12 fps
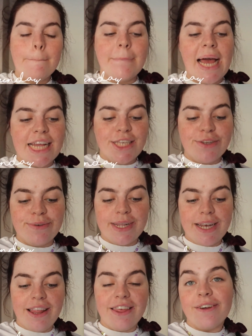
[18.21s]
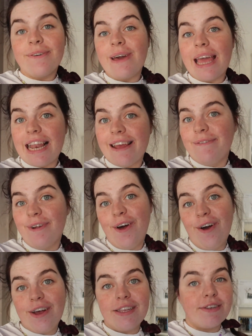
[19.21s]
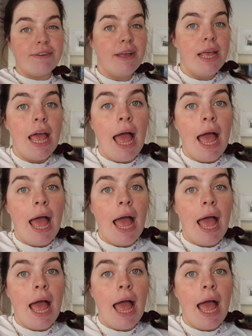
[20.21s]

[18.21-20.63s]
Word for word: back to another weekly vlog so